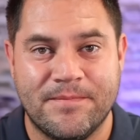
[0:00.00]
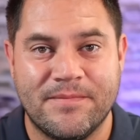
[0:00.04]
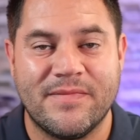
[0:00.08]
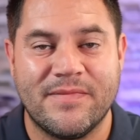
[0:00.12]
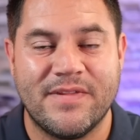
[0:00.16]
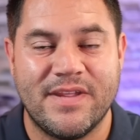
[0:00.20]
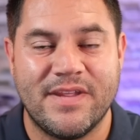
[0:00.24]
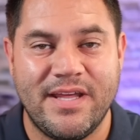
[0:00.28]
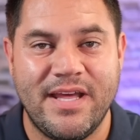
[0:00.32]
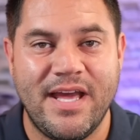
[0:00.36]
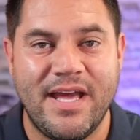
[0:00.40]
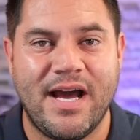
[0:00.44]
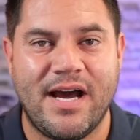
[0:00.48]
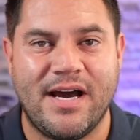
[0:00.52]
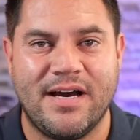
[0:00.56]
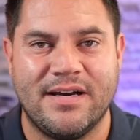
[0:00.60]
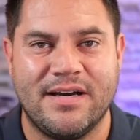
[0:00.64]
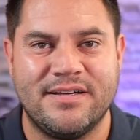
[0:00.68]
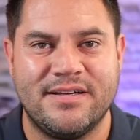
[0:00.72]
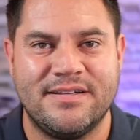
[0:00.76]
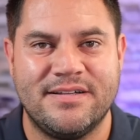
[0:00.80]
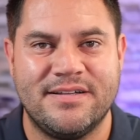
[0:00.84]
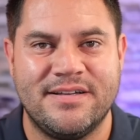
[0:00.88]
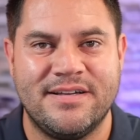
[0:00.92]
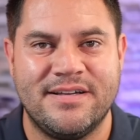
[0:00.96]
Yeah.
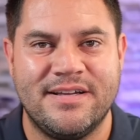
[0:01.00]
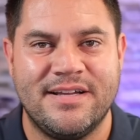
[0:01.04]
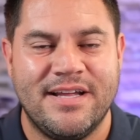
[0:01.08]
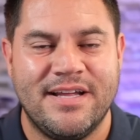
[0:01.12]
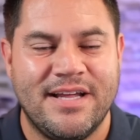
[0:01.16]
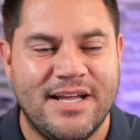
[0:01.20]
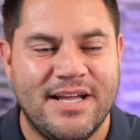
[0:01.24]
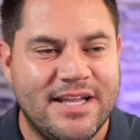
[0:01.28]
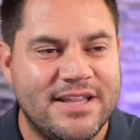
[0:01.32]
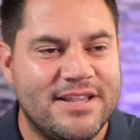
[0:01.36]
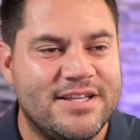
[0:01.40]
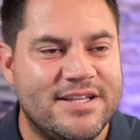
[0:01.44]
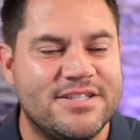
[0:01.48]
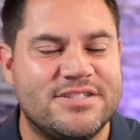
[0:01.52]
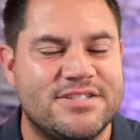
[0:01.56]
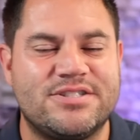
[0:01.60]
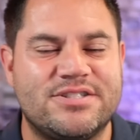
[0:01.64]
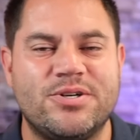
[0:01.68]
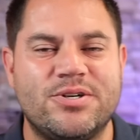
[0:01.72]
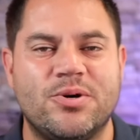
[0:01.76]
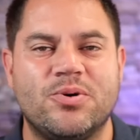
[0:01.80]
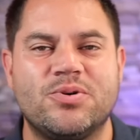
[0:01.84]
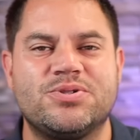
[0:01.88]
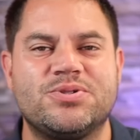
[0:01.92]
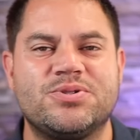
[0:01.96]
The
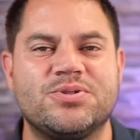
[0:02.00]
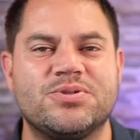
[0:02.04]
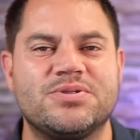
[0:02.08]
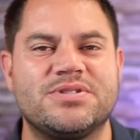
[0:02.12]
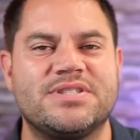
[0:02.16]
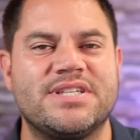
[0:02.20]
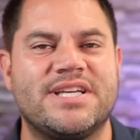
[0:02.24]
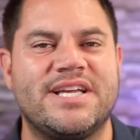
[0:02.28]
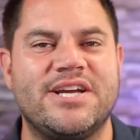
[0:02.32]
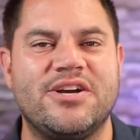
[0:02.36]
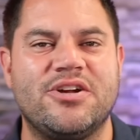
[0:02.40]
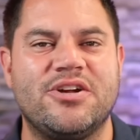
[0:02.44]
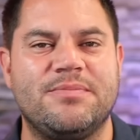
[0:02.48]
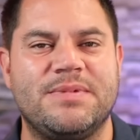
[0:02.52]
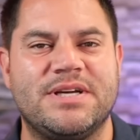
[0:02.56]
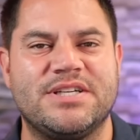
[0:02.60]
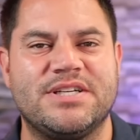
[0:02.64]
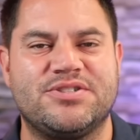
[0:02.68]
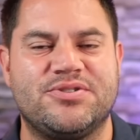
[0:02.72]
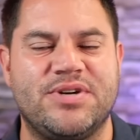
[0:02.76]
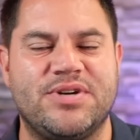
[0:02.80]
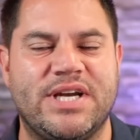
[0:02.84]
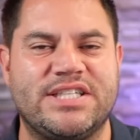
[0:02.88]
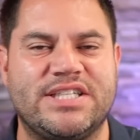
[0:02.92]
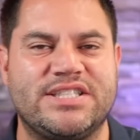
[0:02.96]
Social Security
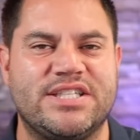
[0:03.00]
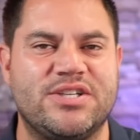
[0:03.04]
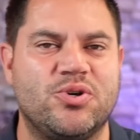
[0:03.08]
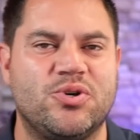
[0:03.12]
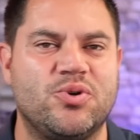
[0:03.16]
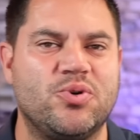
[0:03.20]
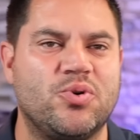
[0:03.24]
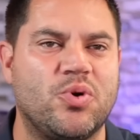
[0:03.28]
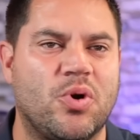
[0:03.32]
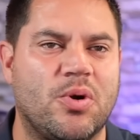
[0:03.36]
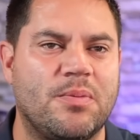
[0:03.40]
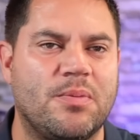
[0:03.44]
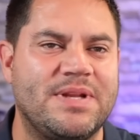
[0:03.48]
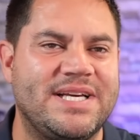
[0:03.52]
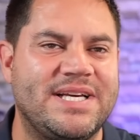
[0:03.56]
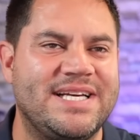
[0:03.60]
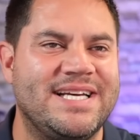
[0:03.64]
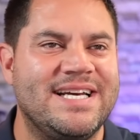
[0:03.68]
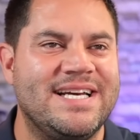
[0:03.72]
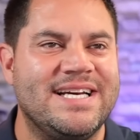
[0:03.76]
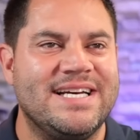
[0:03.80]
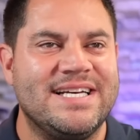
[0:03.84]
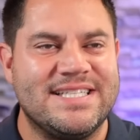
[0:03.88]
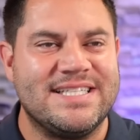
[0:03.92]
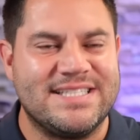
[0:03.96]
Administration, who normally
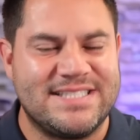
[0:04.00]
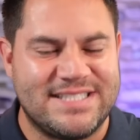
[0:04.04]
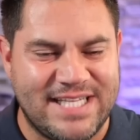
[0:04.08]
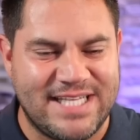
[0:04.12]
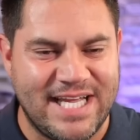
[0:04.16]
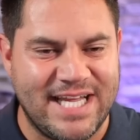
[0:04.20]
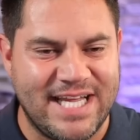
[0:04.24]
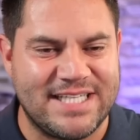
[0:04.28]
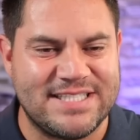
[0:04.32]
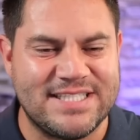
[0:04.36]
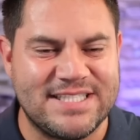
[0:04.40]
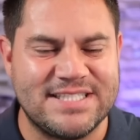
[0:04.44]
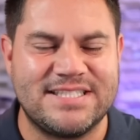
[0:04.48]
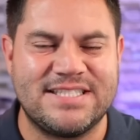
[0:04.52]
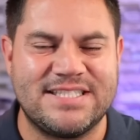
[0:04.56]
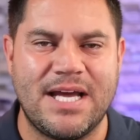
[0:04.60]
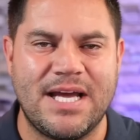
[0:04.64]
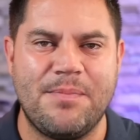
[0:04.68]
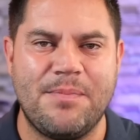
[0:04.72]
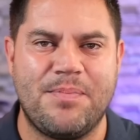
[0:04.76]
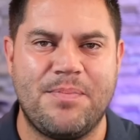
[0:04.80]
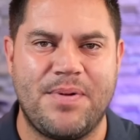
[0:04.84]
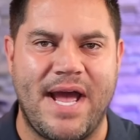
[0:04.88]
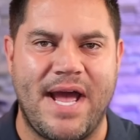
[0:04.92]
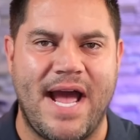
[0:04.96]
takes a
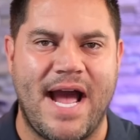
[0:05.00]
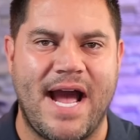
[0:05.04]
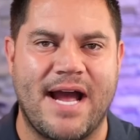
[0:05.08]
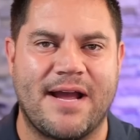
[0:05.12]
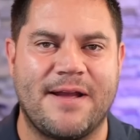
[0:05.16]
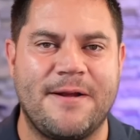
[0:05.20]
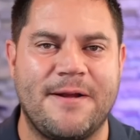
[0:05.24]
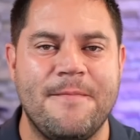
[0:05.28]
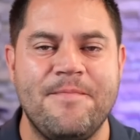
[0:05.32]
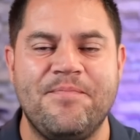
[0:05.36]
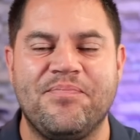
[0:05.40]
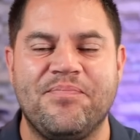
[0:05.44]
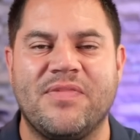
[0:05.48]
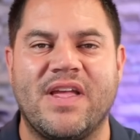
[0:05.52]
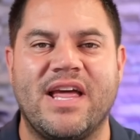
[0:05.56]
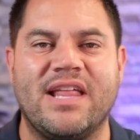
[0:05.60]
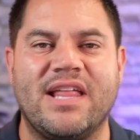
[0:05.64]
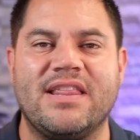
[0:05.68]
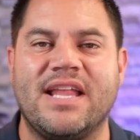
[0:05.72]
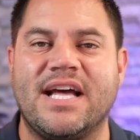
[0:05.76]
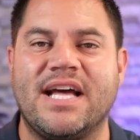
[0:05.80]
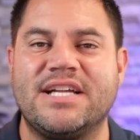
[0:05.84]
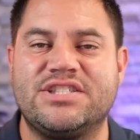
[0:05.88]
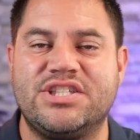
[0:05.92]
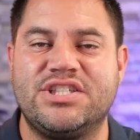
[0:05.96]
step back and
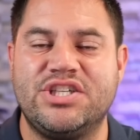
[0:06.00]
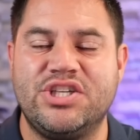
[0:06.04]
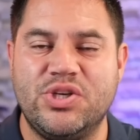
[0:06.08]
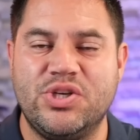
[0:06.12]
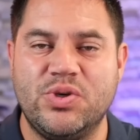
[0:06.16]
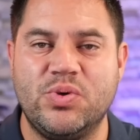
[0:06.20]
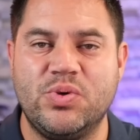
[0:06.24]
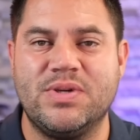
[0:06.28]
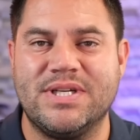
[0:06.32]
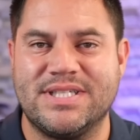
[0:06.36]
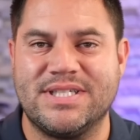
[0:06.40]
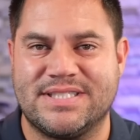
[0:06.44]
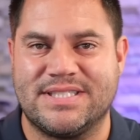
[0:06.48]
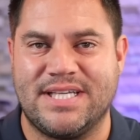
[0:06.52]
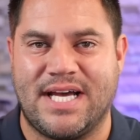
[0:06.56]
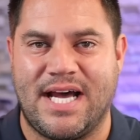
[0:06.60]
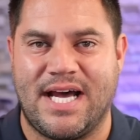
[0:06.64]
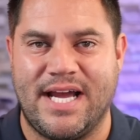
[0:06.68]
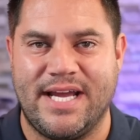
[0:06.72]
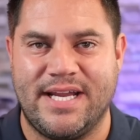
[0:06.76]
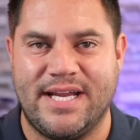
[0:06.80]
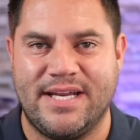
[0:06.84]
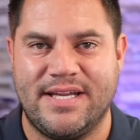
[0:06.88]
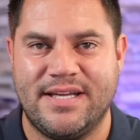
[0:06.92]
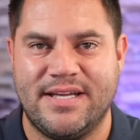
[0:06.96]
lets you
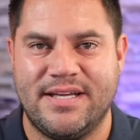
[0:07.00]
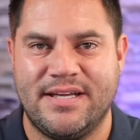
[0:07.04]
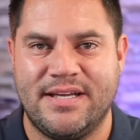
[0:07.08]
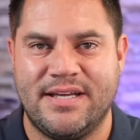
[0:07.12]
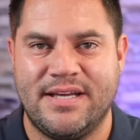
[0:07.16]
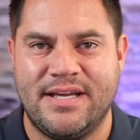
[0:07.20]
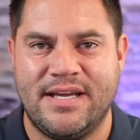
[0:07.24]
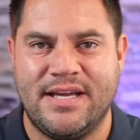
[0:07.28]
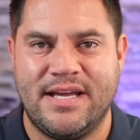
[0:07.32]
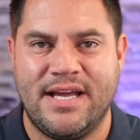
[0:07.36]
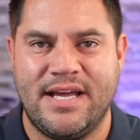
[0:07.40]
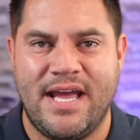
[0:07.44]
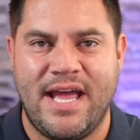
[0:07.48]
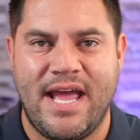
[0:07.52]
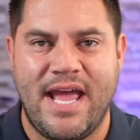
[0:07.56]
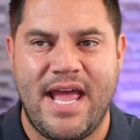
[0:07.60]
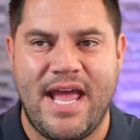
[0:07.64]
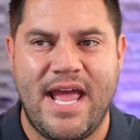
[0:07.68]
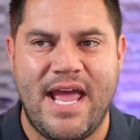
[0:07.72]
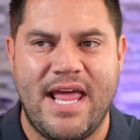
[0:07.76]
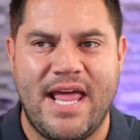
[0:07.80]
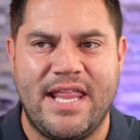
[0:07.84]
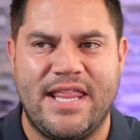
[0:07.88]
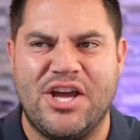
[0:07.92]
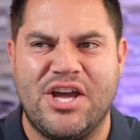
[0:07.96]
decide,
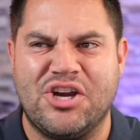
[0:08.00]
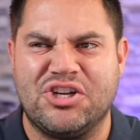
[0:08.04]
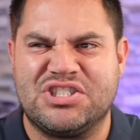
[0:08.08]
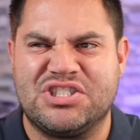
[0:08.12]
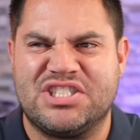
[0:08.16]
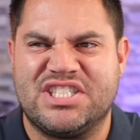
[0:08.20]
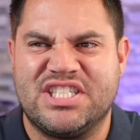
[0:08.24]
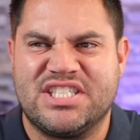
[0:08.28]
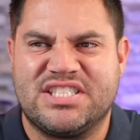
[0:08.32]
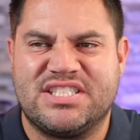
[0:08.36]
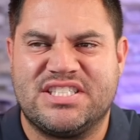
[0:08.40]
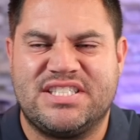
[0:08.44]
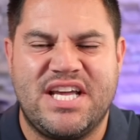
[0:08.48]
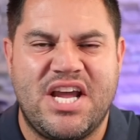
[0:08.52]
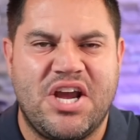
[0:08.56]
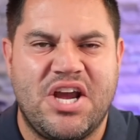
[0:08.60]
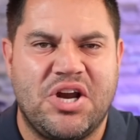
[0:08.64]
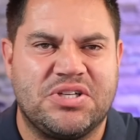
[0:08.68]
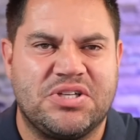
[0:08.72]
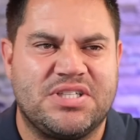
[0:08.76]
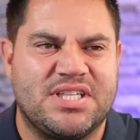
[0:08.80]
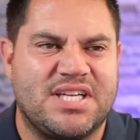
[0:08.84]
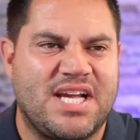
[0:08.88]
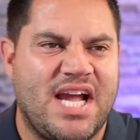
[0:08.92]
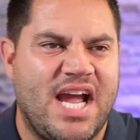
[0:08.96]
and they're just there
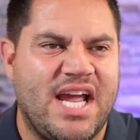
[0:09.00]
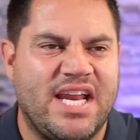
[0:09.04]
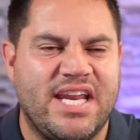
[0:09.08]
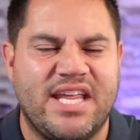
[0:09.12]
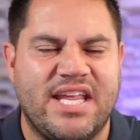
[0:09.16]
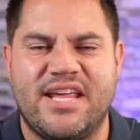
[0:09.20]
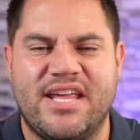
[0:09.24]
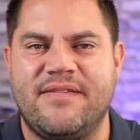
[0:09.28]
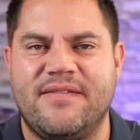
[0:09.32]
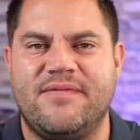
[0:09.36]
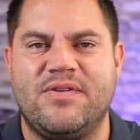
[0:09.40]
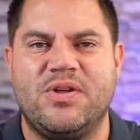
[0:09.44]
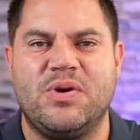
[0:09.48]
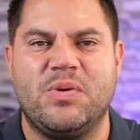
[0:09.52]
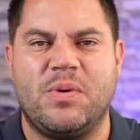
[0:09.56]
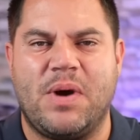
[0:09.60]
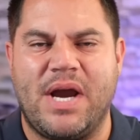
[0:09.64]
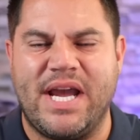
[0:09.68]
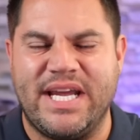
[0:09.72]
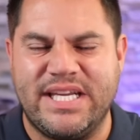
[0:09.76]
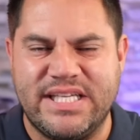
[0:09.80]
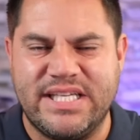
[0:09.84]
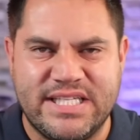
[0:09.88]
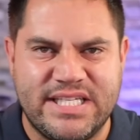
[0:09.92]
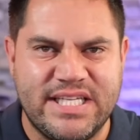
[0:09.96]
to kind of give you
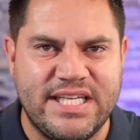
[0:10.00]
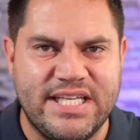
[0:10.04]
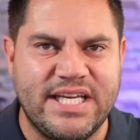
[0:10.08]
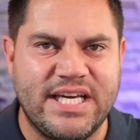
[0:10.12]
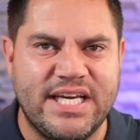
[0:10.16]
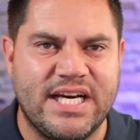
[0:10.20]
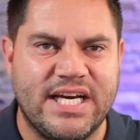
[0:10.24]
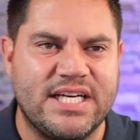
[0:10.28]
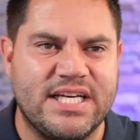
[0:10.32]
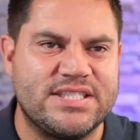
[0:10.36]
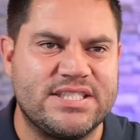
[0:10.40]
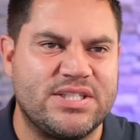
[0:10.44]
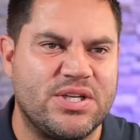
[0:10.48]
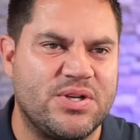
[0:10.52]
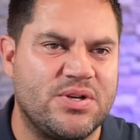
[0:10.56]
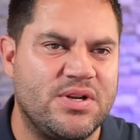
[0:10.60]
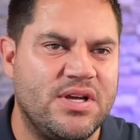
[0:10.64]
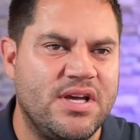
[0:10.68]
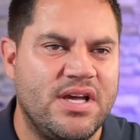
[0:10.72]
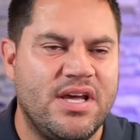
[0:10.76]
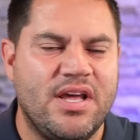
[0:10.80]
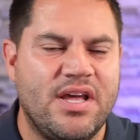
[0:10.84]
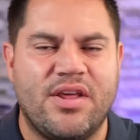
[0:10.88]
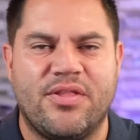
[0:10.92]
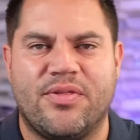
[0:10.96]
ideas and
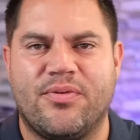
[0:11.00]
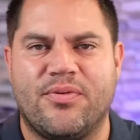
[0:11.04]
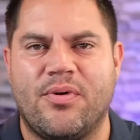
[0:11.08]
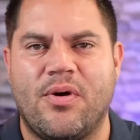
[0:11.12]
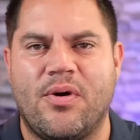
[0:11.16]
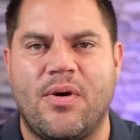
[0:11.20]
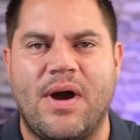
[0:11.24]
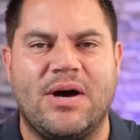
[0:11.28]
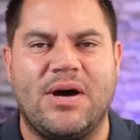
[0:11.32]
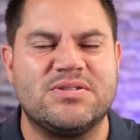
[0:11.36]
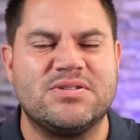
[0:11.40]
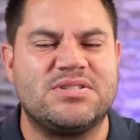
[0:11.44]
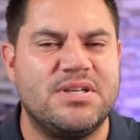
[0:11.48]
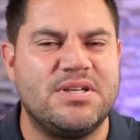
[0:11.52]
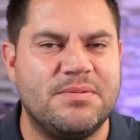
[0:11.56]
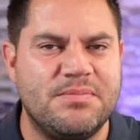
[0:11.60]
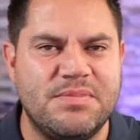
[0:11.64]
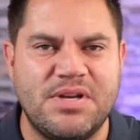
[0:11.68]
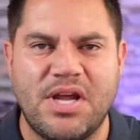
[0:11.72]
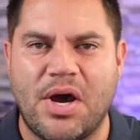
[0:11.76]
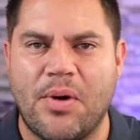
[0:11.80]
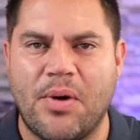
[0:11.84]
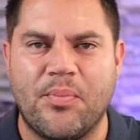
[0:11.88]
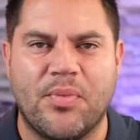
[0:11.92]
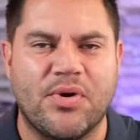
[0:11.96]
throw out some
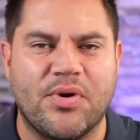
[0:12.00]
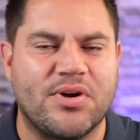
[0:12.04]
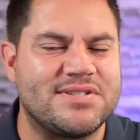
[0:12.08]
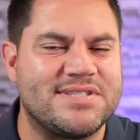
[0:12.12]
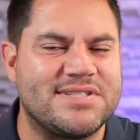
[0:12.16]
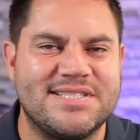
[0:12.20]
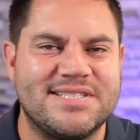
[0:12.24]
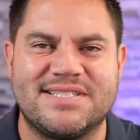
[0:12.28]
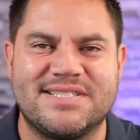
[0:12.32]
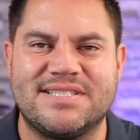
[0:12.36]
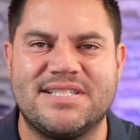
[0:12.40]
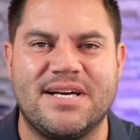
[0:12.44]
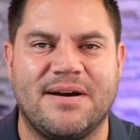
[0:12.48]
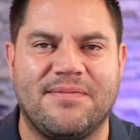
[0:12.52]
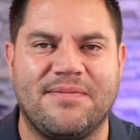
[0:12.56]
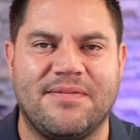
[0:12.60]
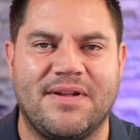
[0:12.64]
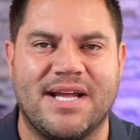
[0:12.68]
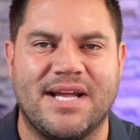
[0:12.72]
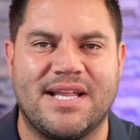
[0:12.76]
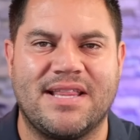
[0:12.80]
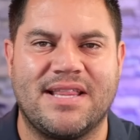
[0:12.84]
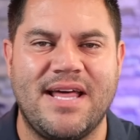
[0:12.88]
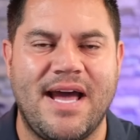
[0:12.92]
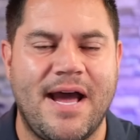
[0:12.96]
numbers and stuff
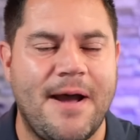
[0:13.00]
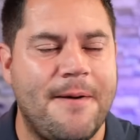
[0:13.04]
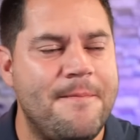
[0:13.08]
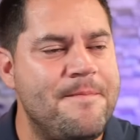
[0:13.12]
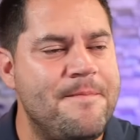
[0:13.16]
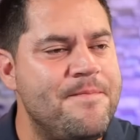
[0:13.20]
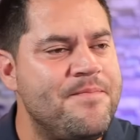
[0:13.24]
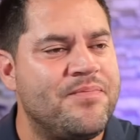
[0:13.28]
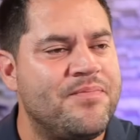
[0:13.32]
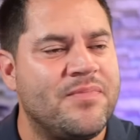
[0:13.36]
like that.